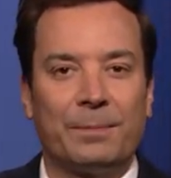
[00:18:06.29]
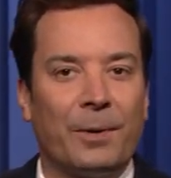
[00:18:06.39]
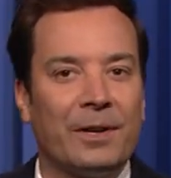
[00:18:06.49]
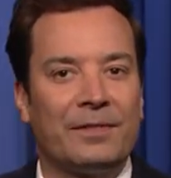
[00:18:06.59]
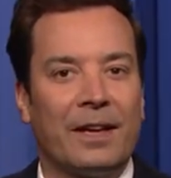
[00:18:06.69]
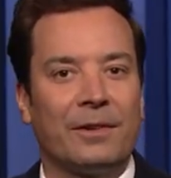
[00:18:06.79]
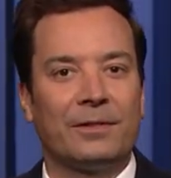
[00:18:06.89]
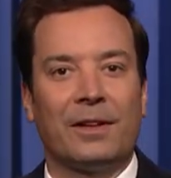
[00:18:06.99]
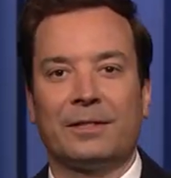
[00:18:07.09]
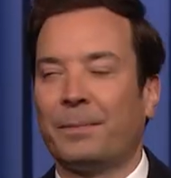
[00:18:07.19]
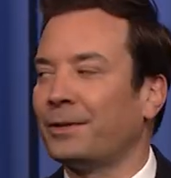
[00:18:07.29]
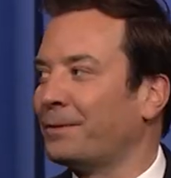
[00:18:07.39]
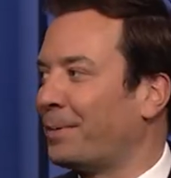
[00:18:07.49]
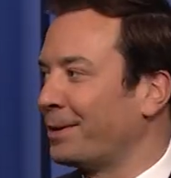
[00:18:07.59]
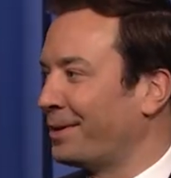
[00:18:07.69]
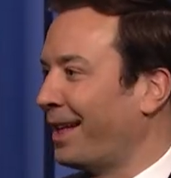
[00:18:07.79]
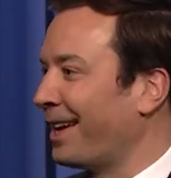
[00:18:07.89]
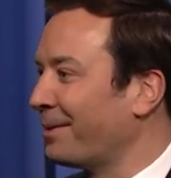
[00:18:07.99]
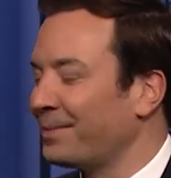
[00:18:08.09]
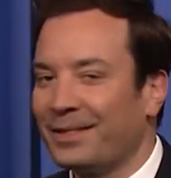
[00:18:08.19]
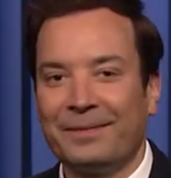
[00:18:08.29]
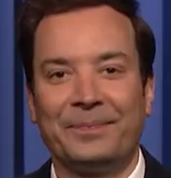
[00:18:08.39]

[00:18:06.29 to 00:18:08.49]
Bernie Sanders lost a bunch of personal items.